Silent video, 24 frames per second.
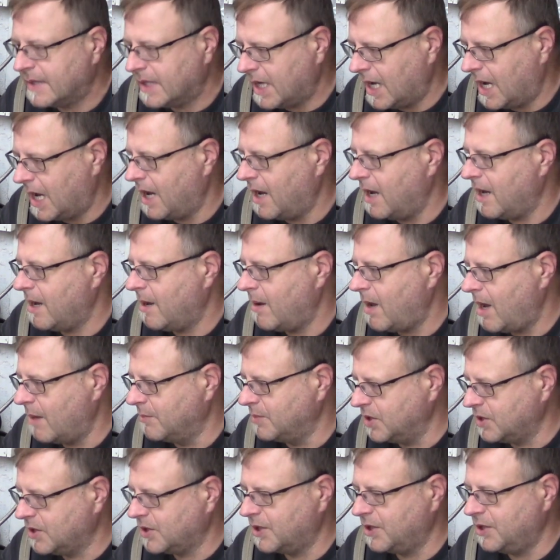
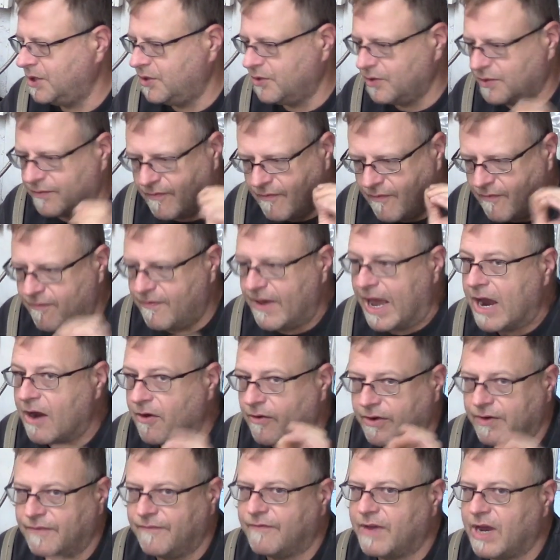I'm just going to use
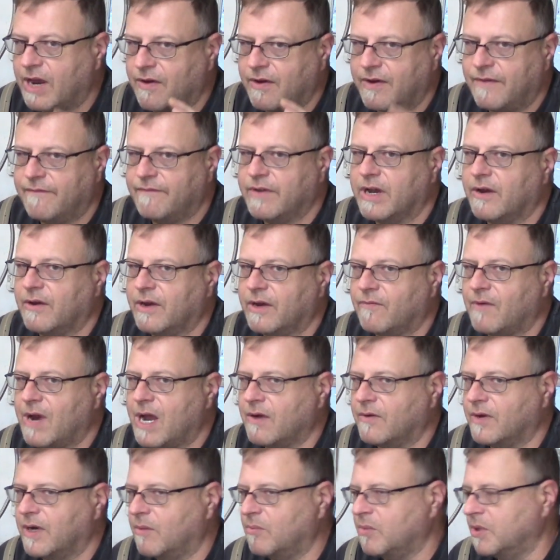very, very, very
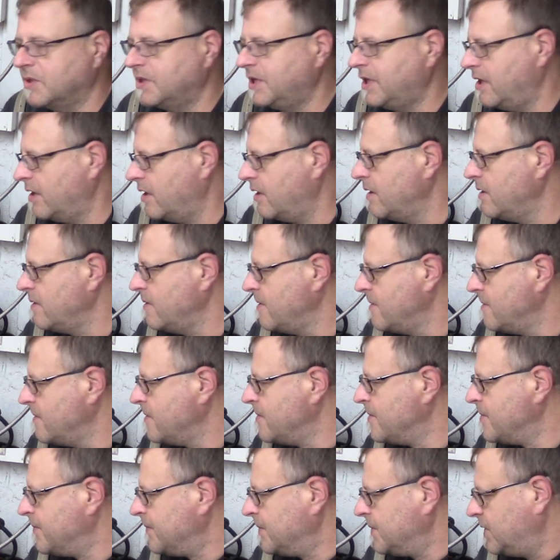round numbers here.
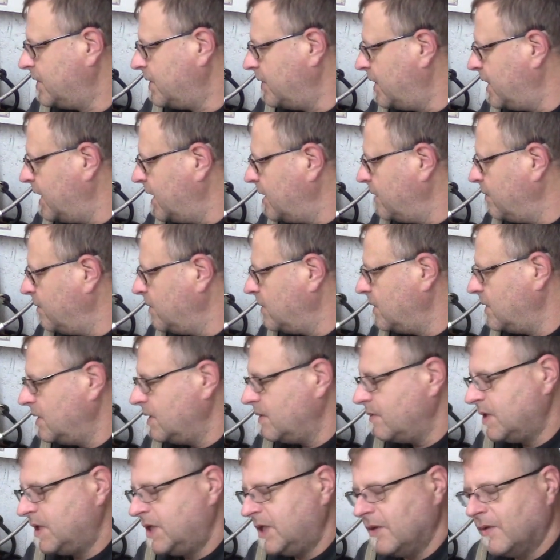So the
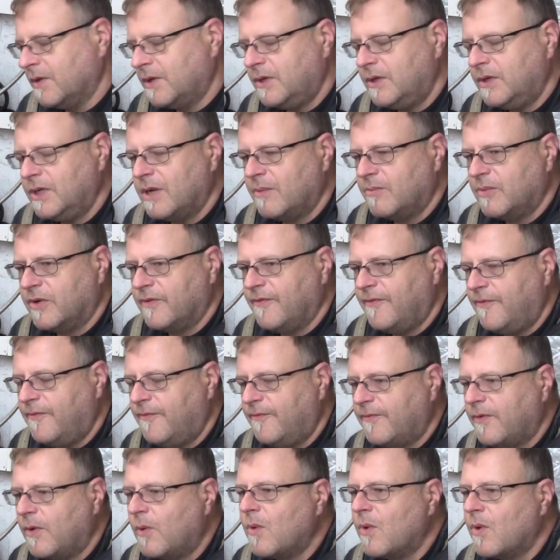cylinder number
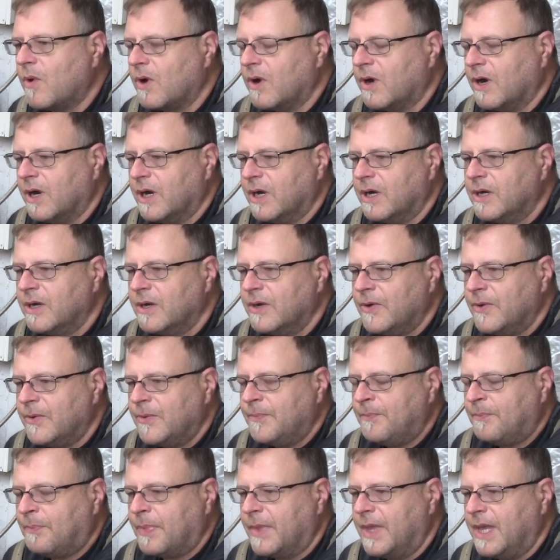4
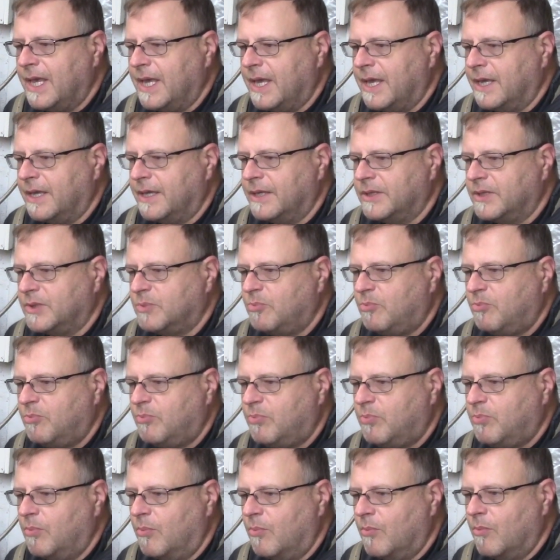is,
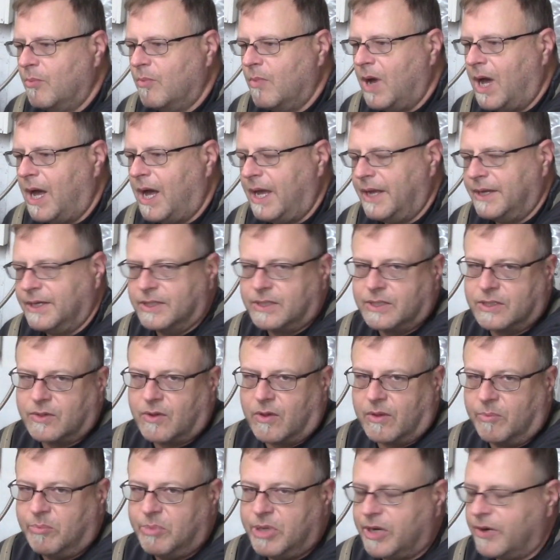and this is
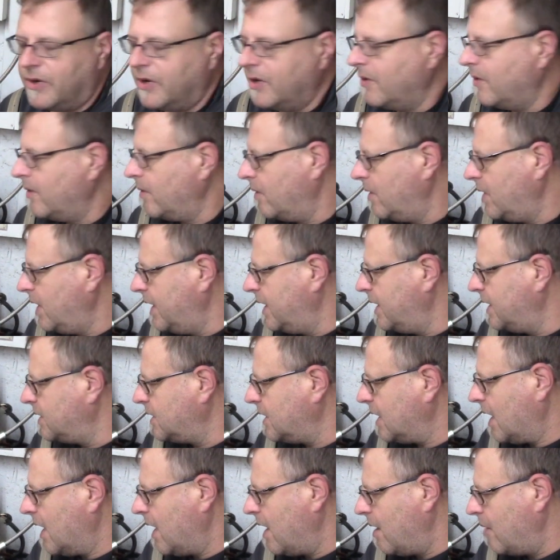all imperial,
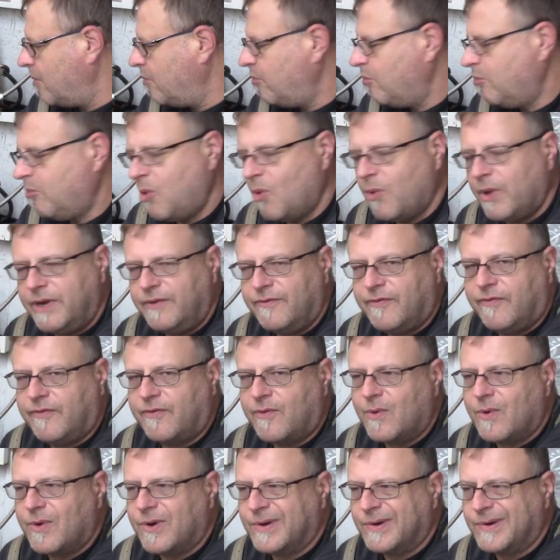is
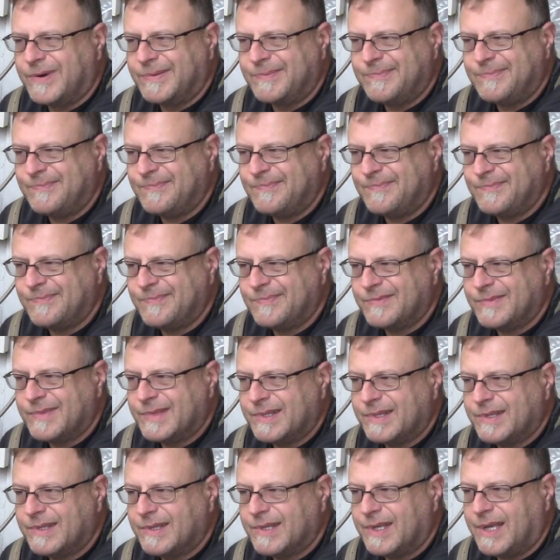
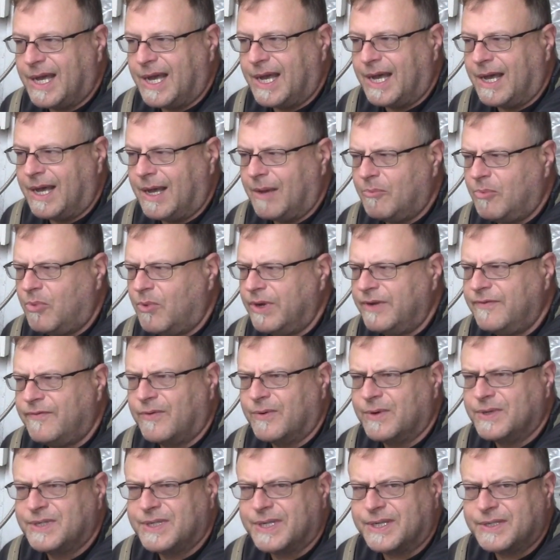
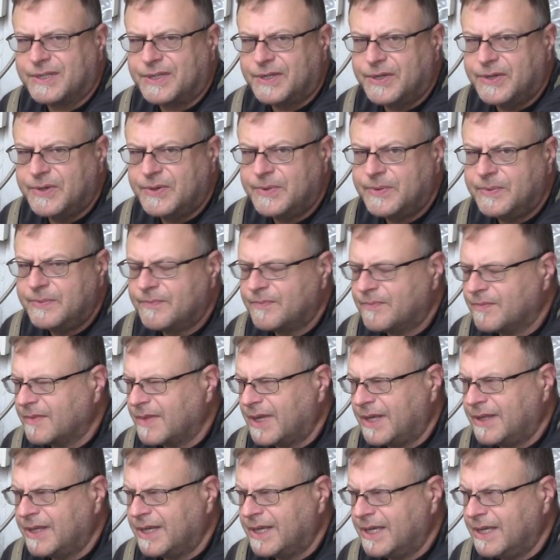0.462,
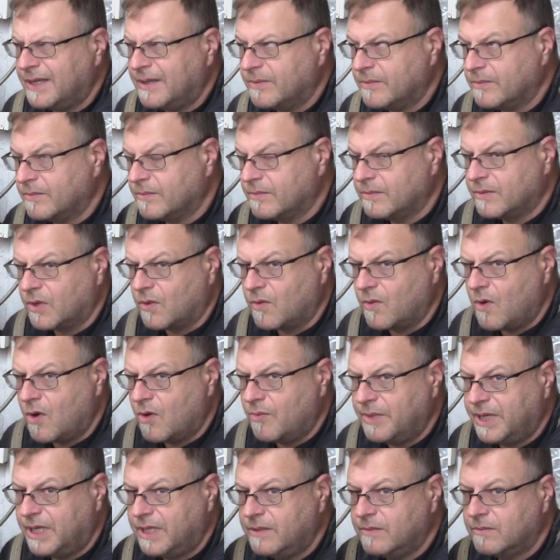I think. Don't
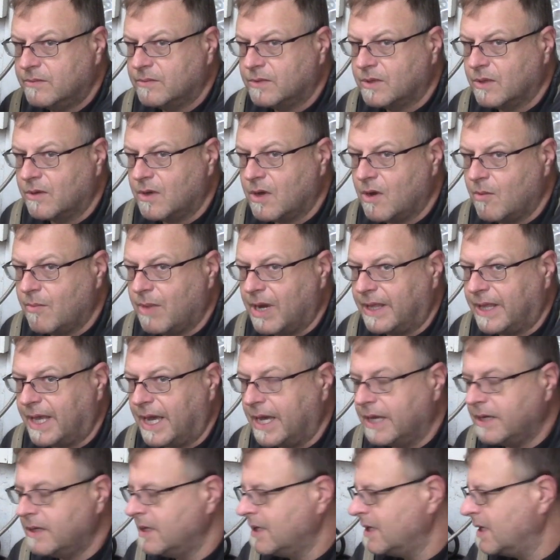quote me. Don't go by
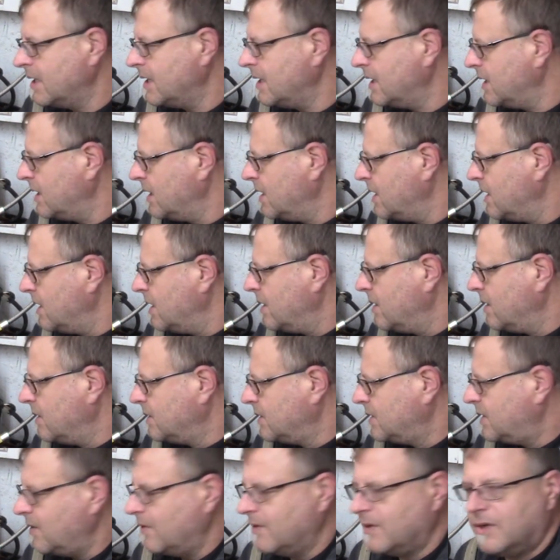that.
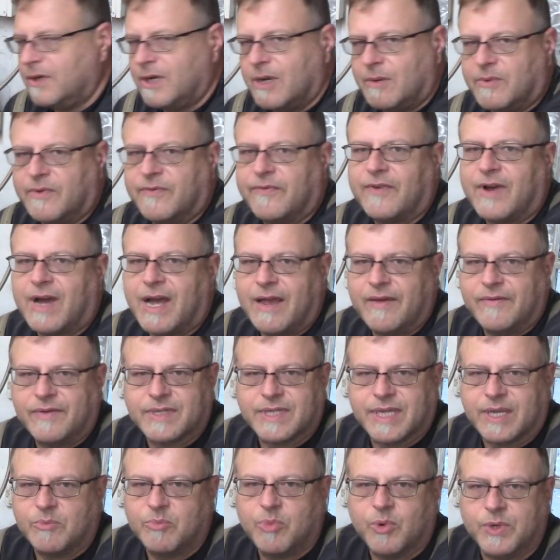Cylinder number 5 is
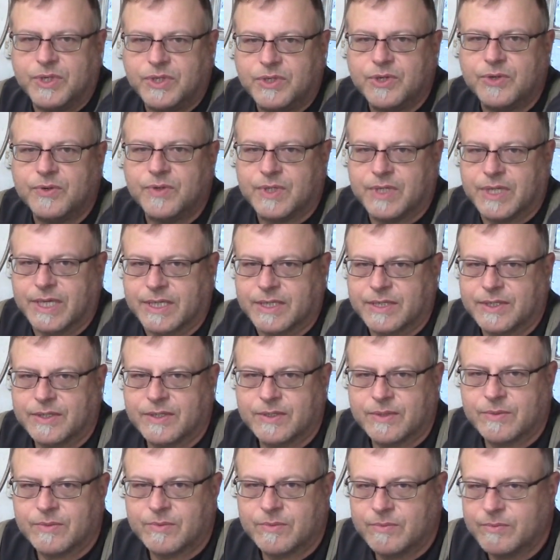like
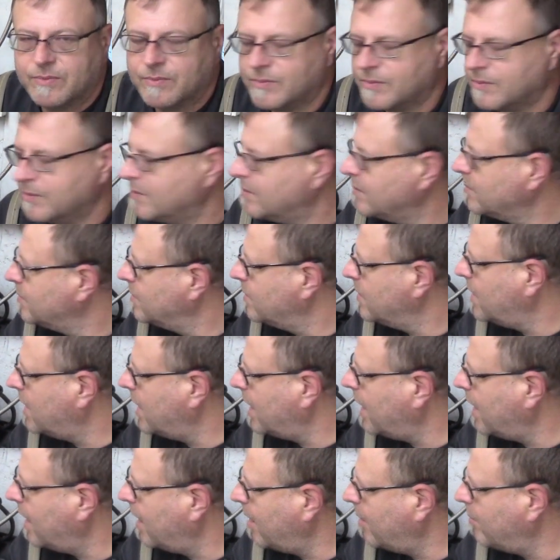0.26.
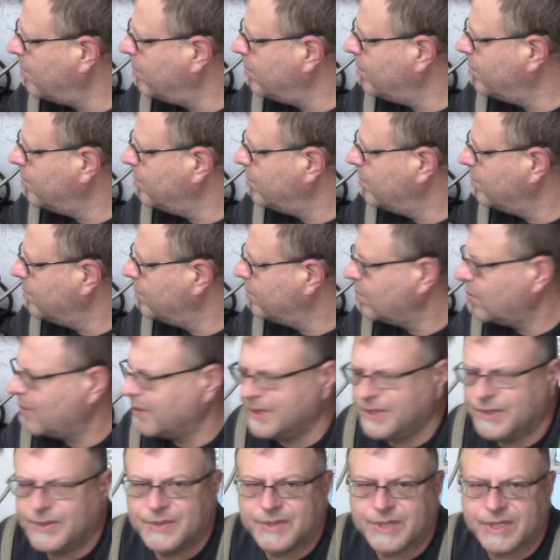
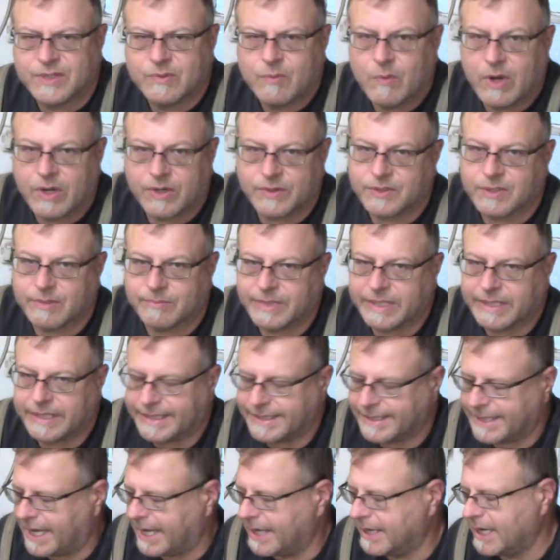0.261 or something
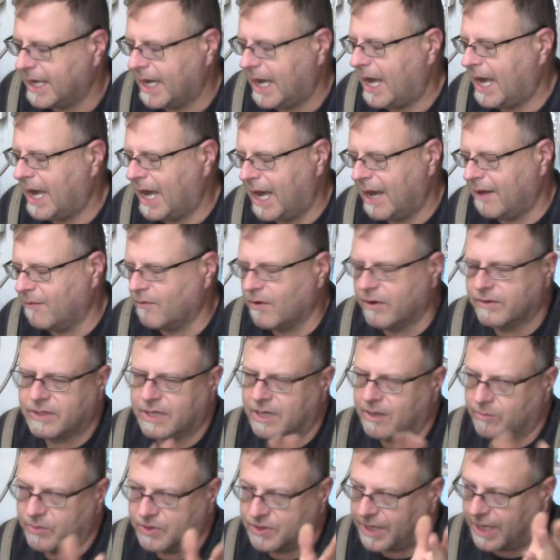like that. I wrote the
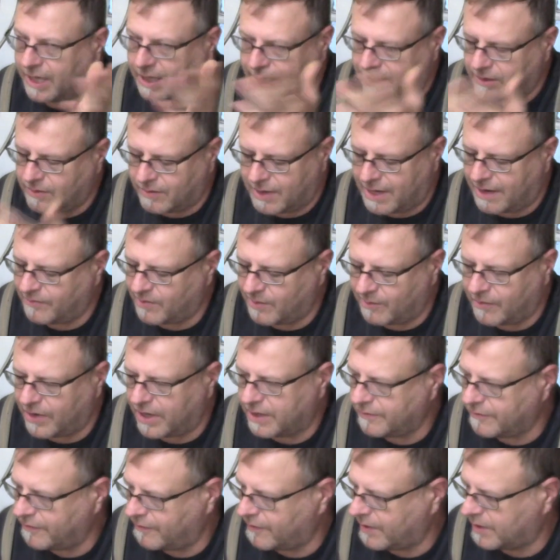numbers down. I don't have them
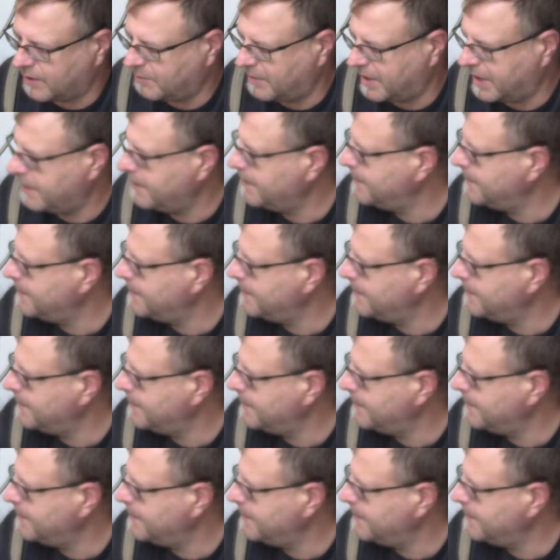right in front of me.